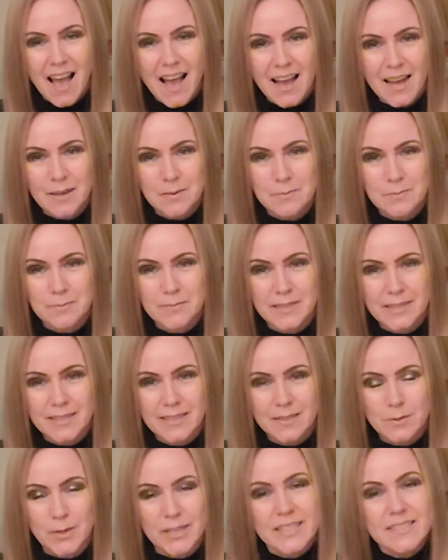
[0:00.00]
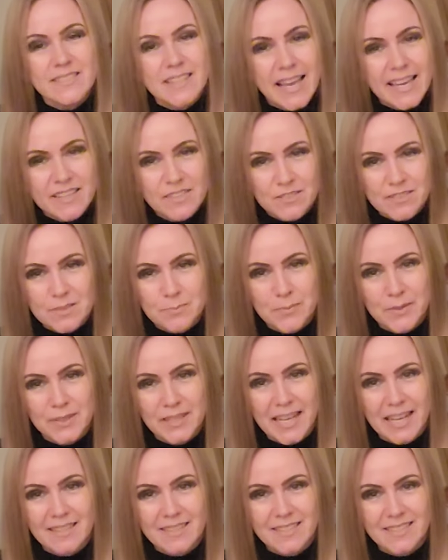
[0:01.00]
Quite a dangerous
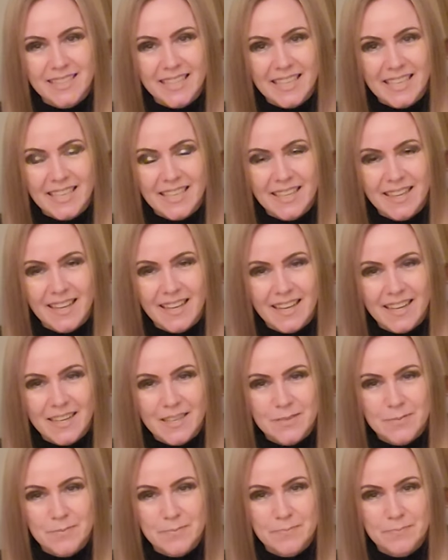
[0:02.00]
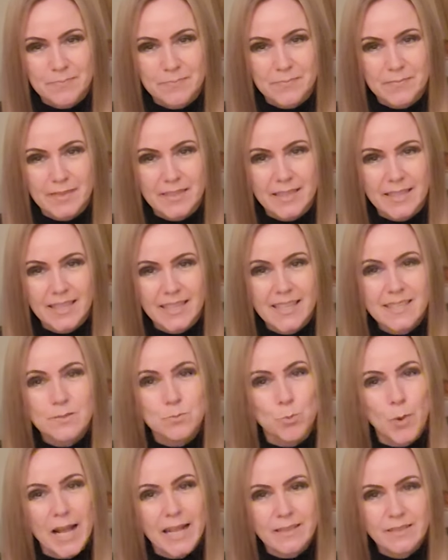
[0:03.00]
bug, actually. It
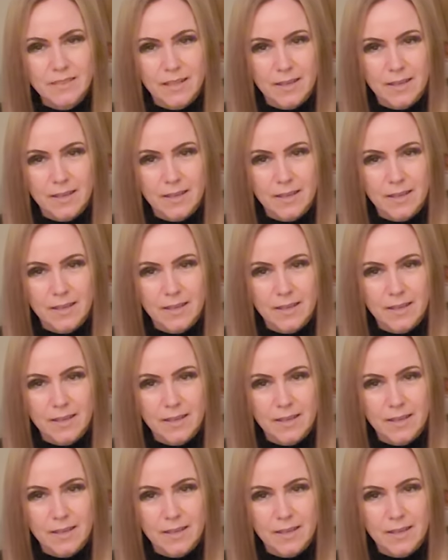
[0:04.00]
is well